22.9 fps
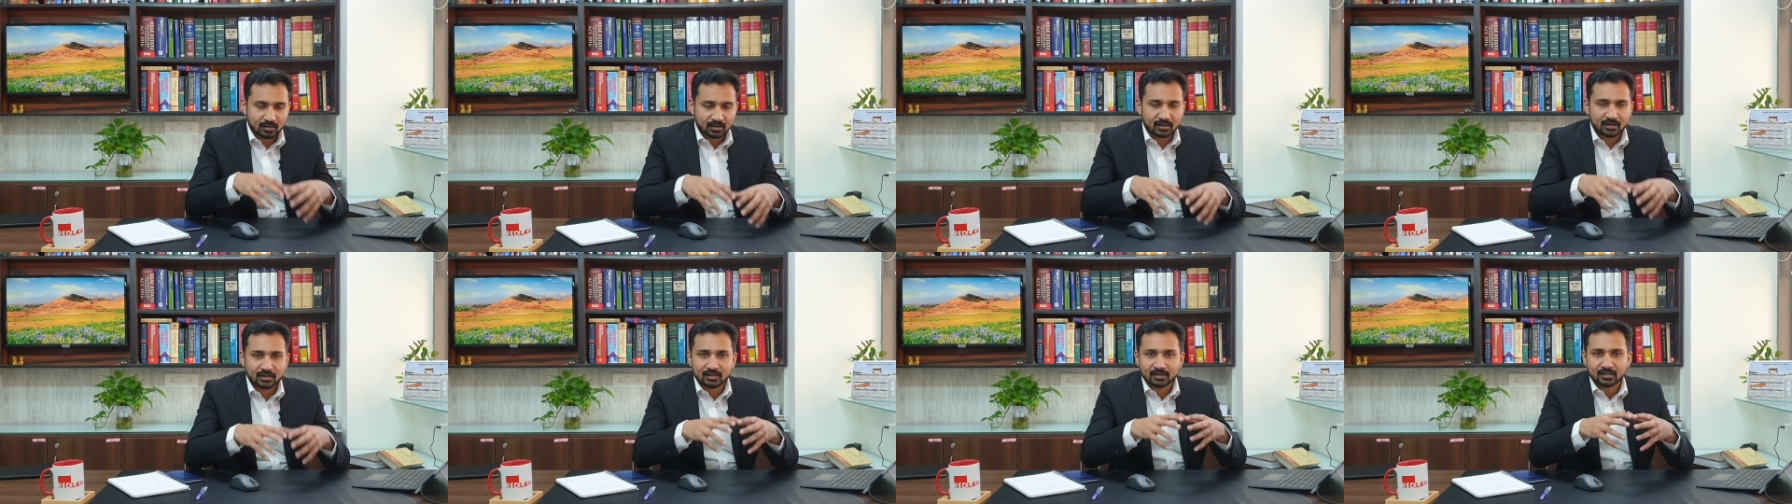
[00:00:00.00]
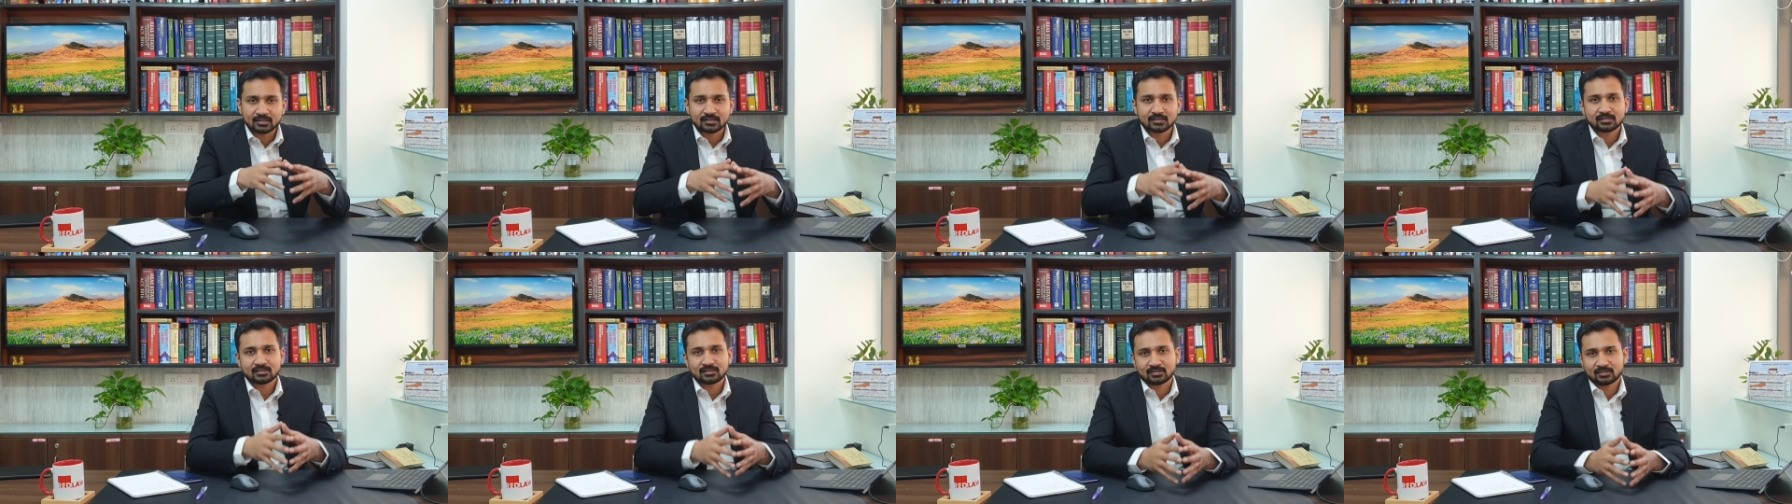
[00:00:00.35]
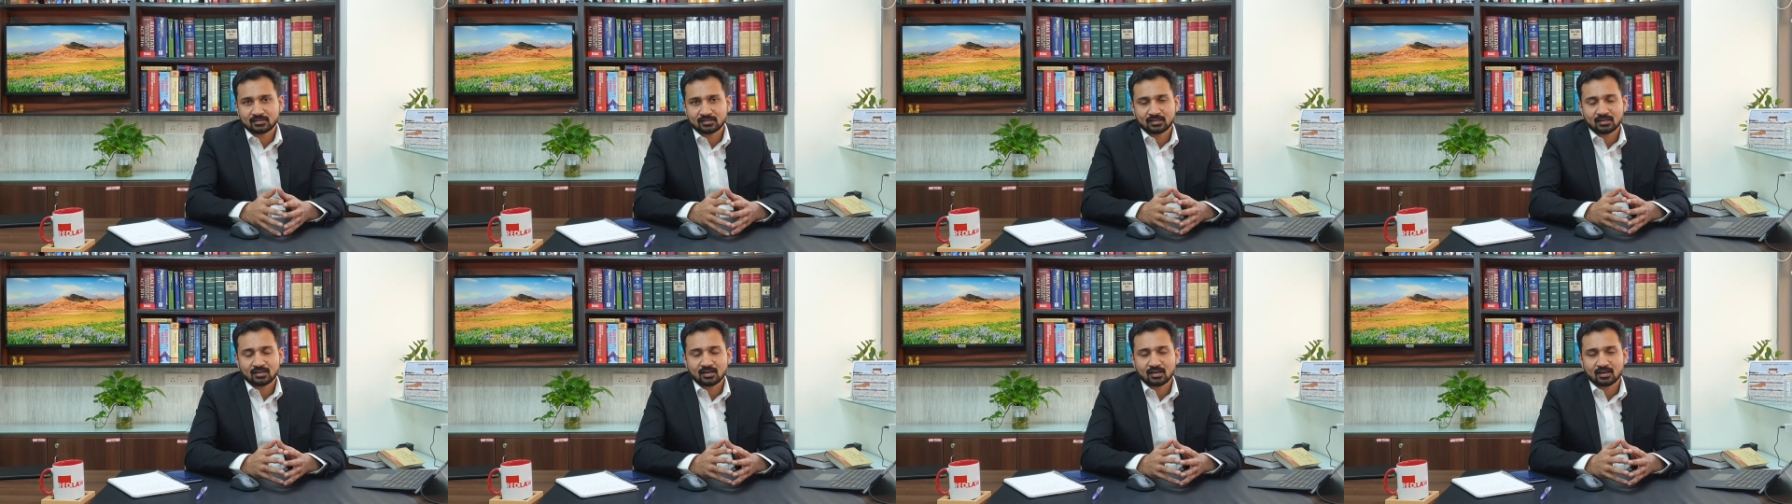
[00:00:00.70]
in its
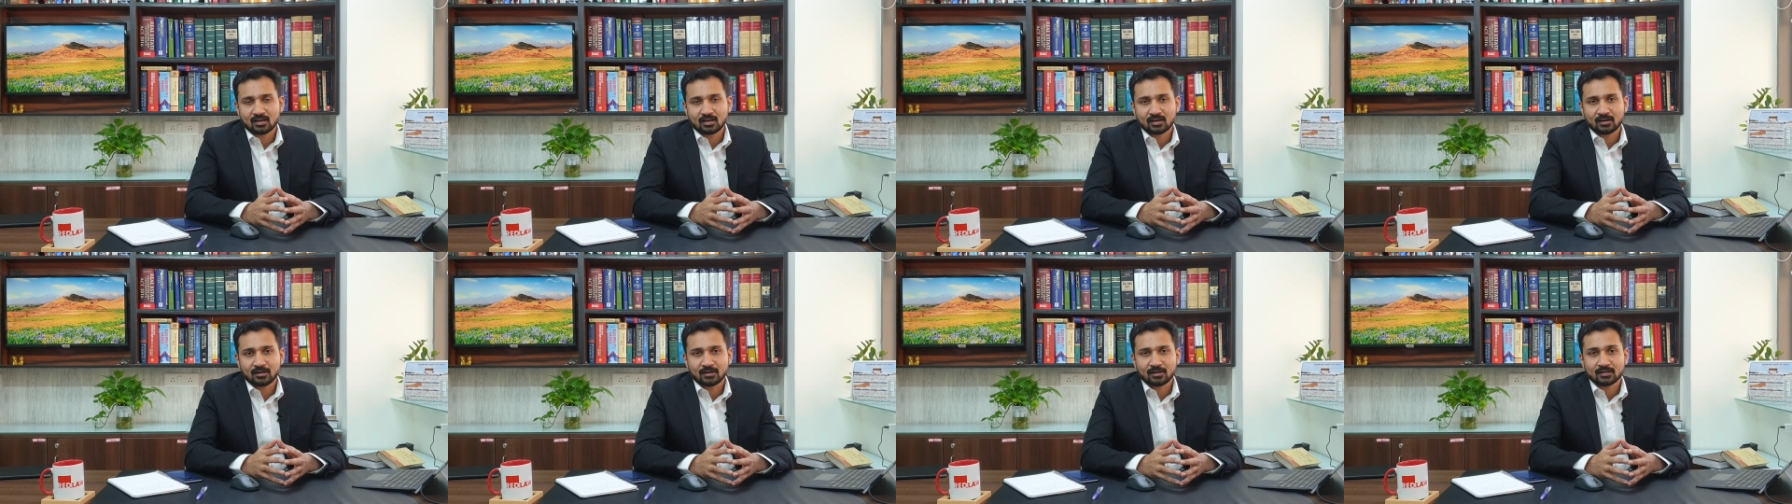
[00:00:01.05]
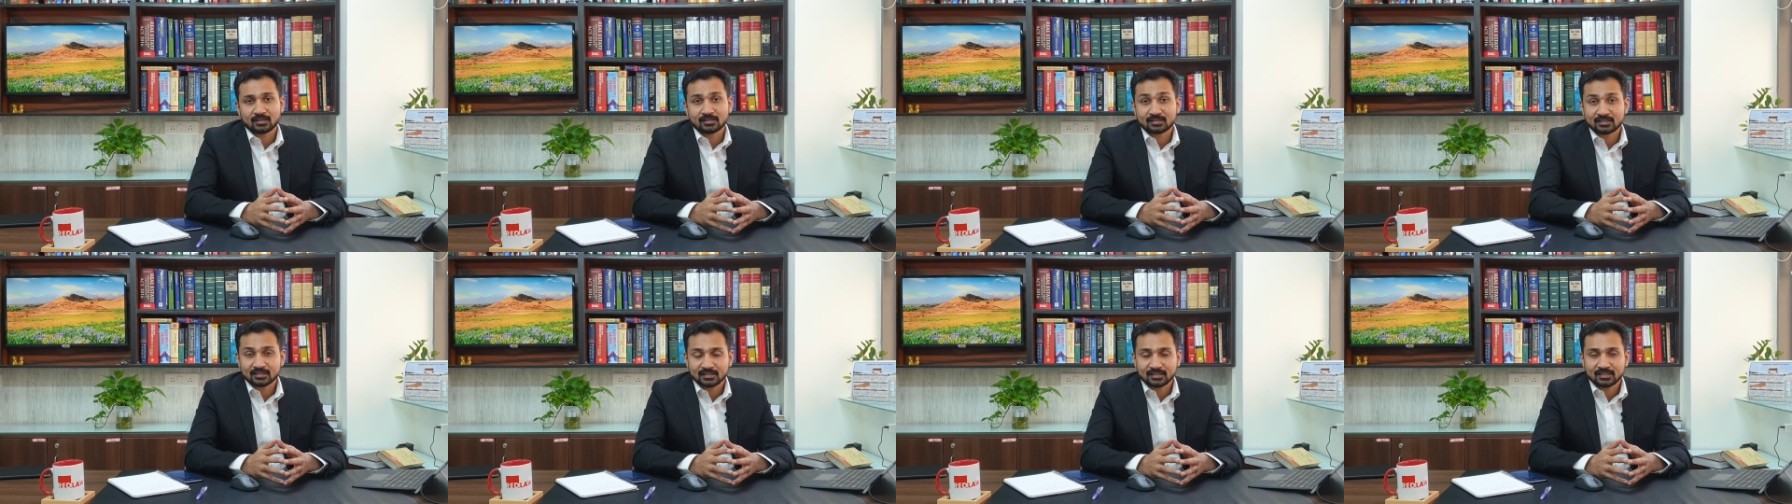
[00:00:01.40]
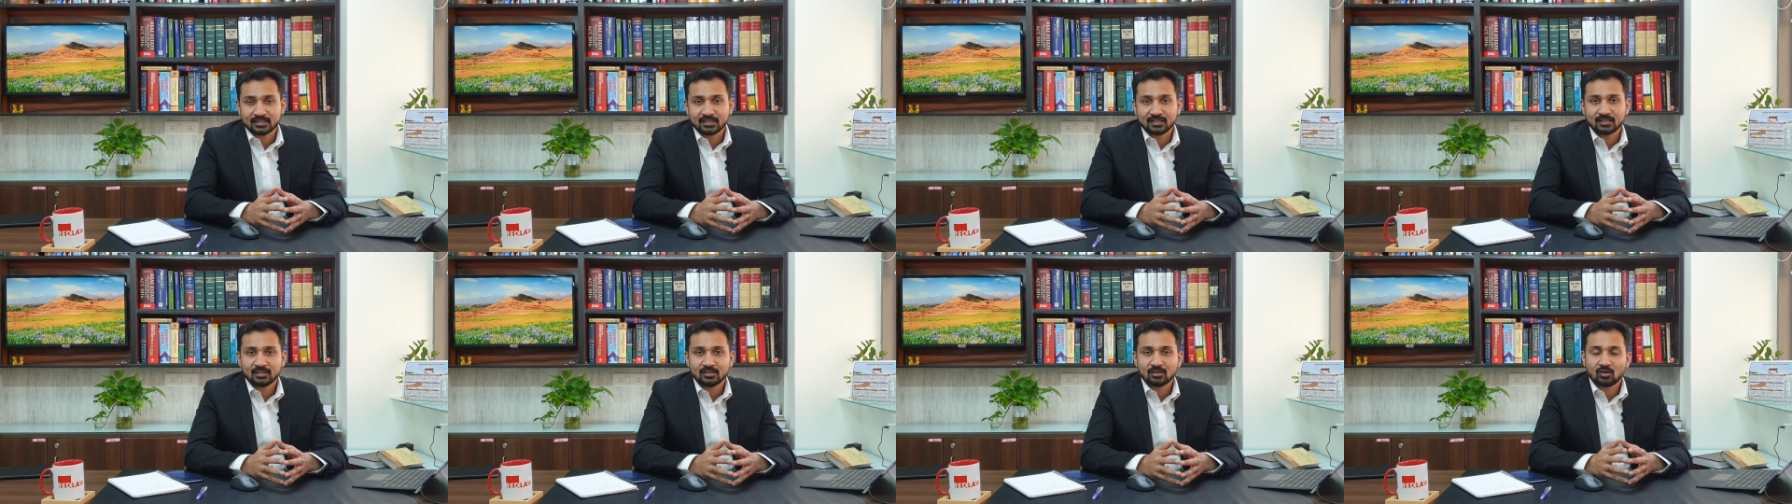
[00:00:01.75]

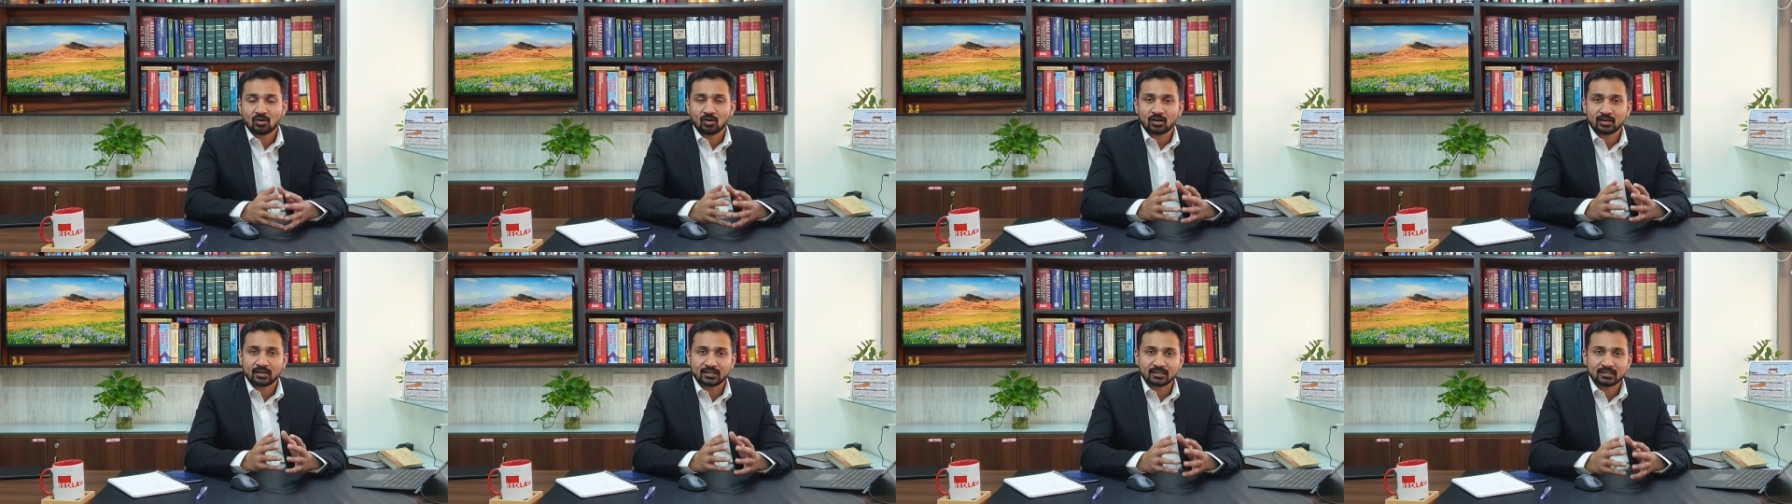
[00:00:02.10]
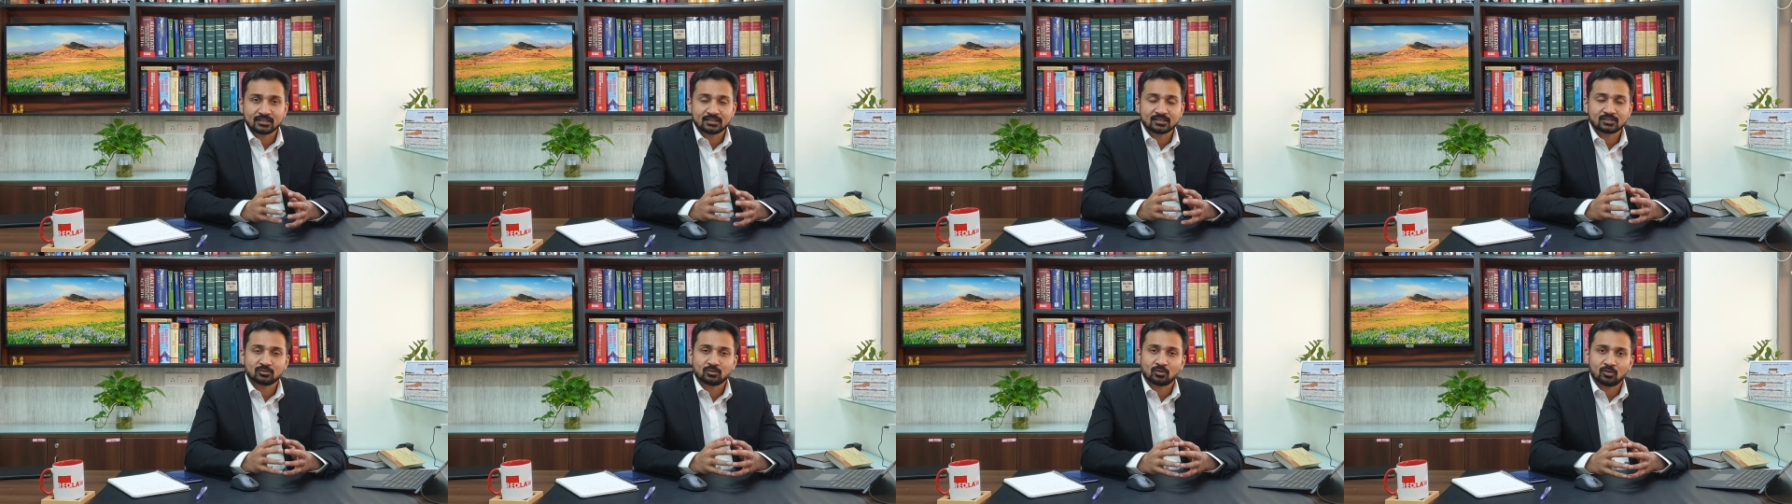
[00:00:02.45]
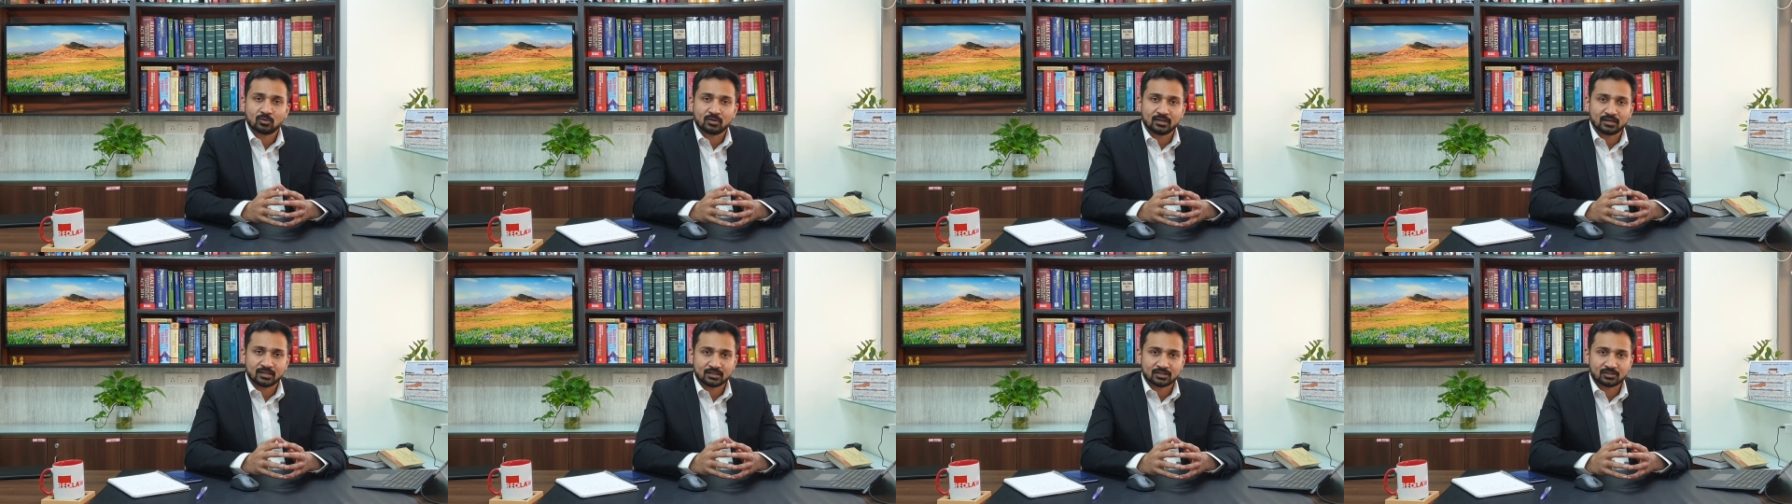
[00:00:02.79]
city or in its
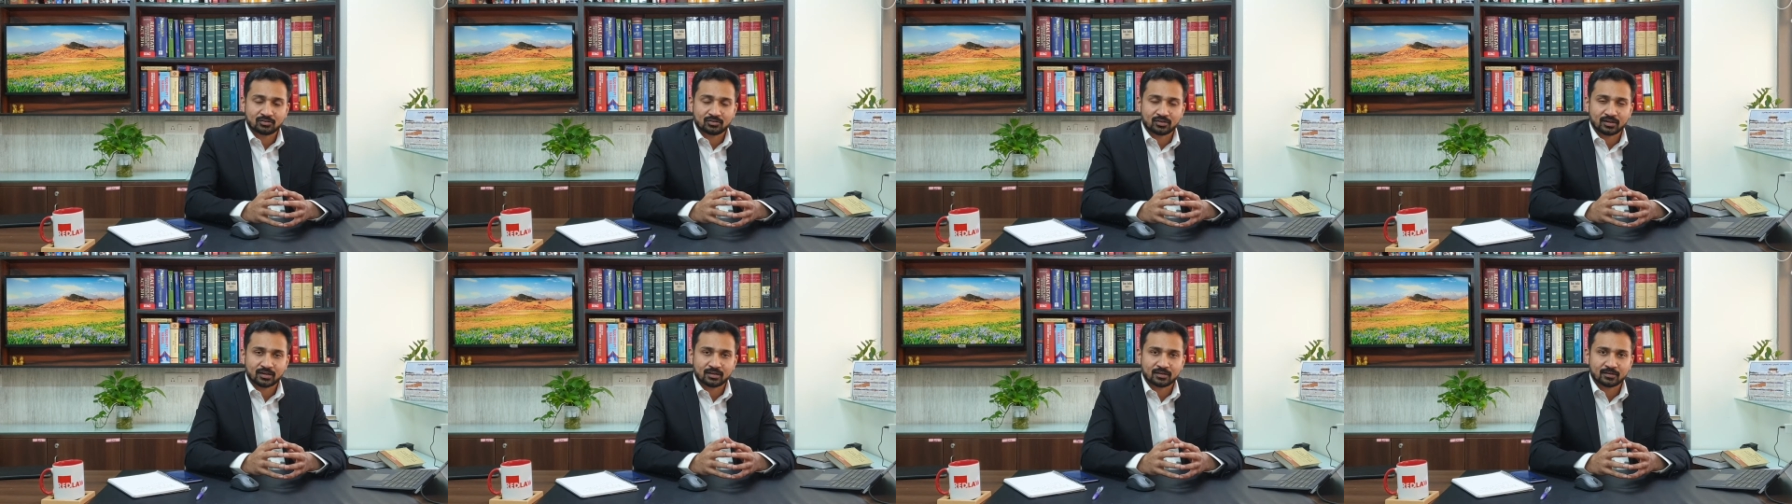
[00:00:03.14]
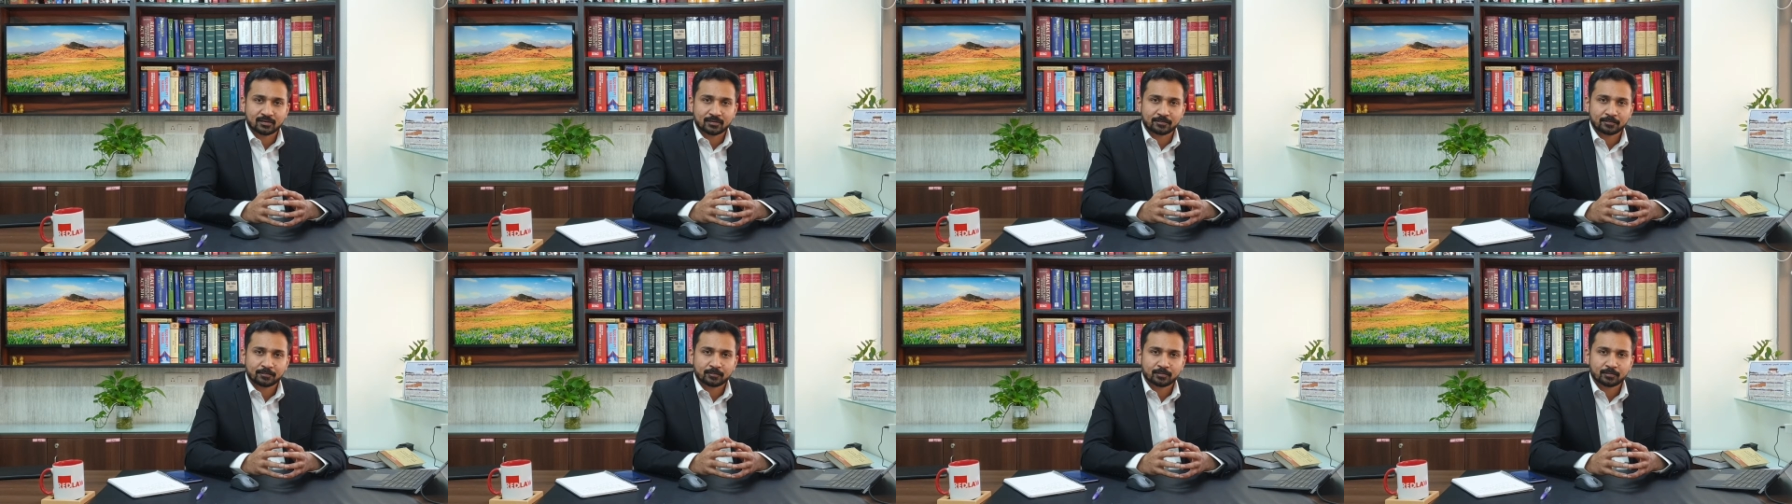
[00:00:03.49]
own district.